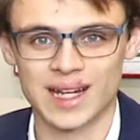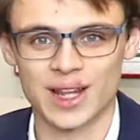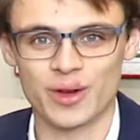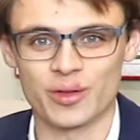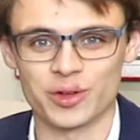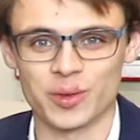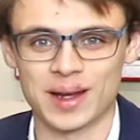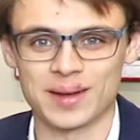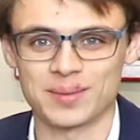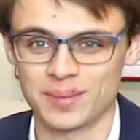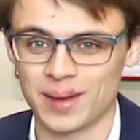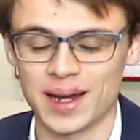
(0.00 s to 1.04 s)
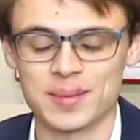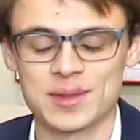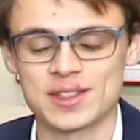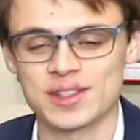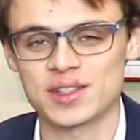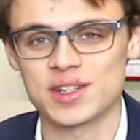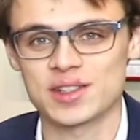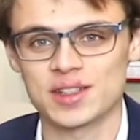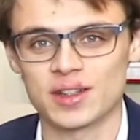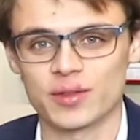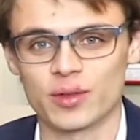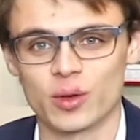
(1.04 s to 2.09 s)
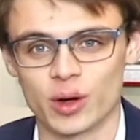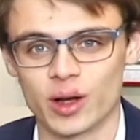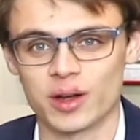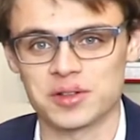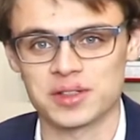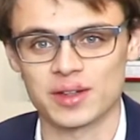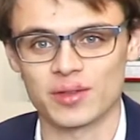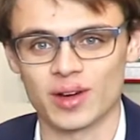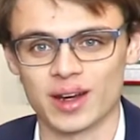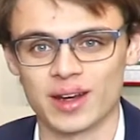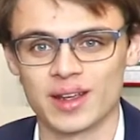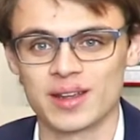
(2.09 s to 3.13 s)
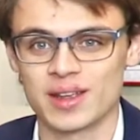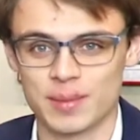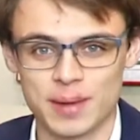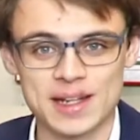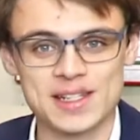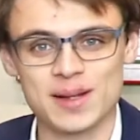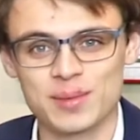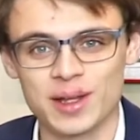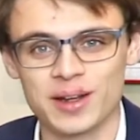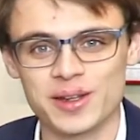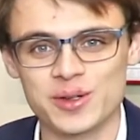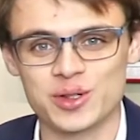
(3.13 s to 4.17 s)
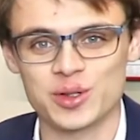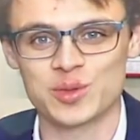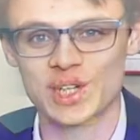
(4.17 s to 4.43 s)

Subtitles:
Hello everyone, my name is CJ Civ, or Connor Civwright. My dumb little YouTube